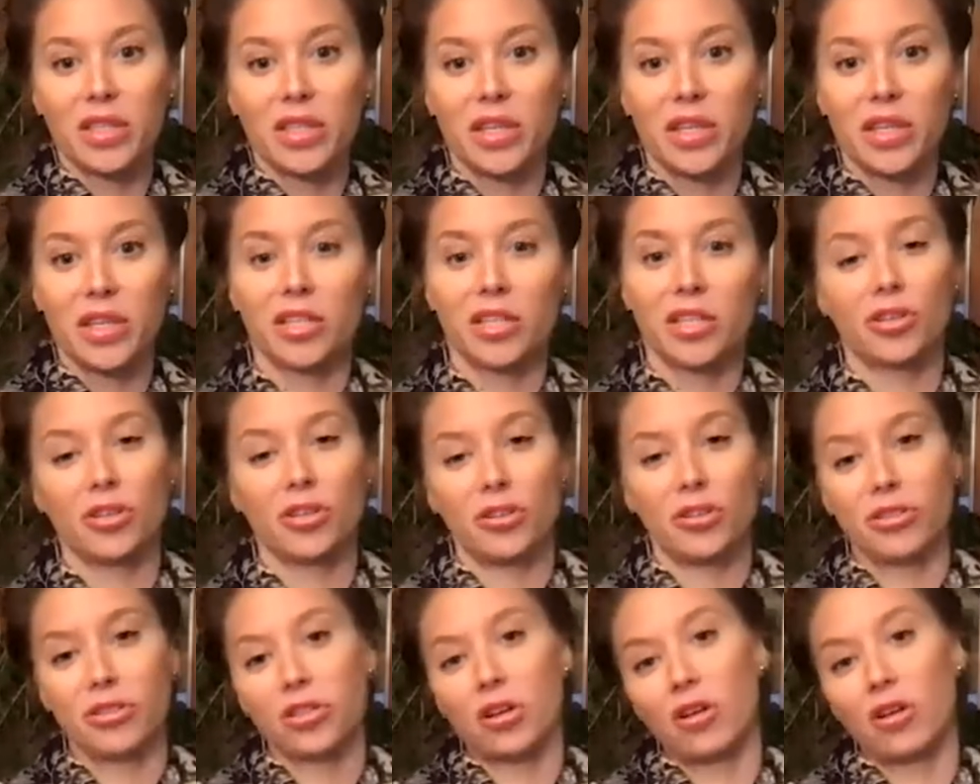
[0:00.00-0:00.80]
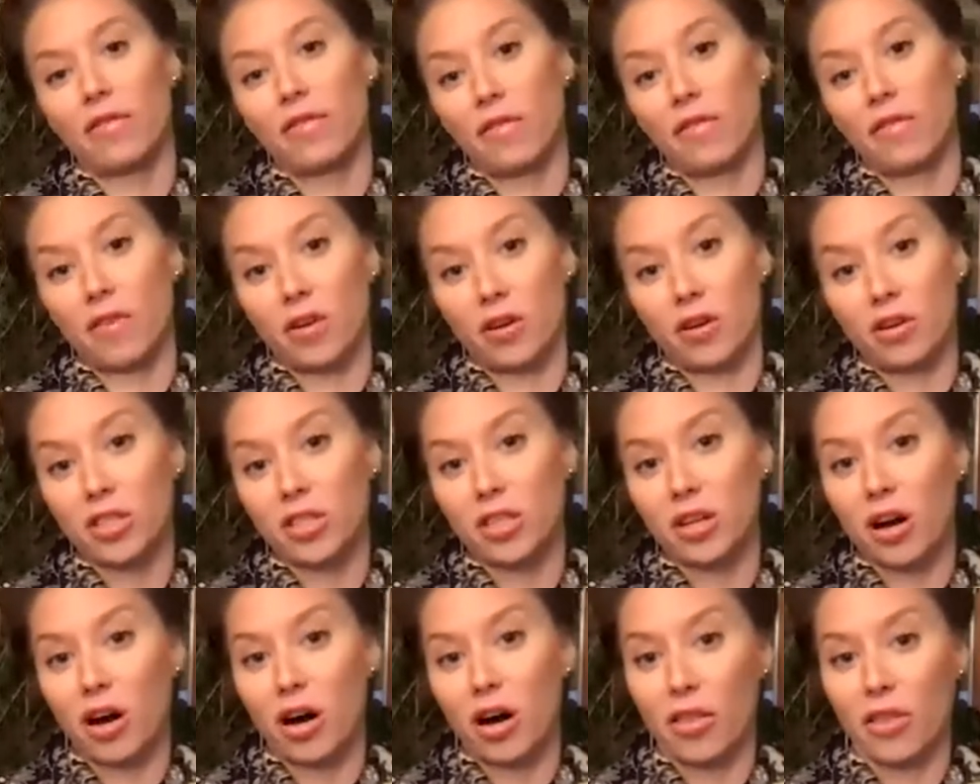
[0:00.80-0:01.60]
to introduce our
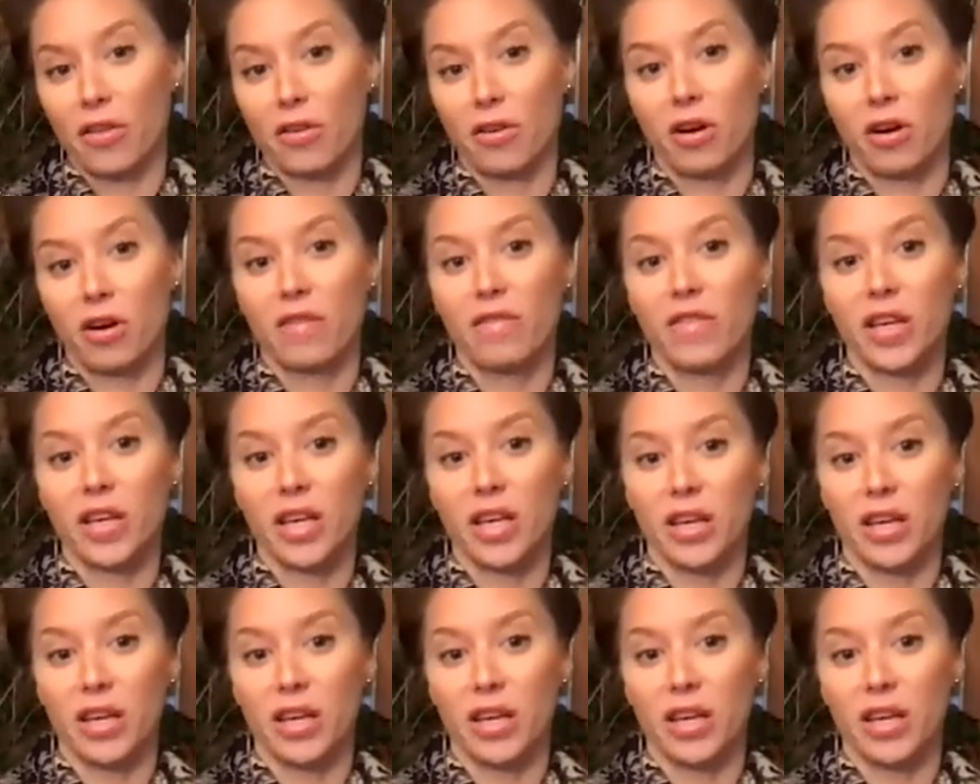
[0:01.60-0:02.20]
first author of the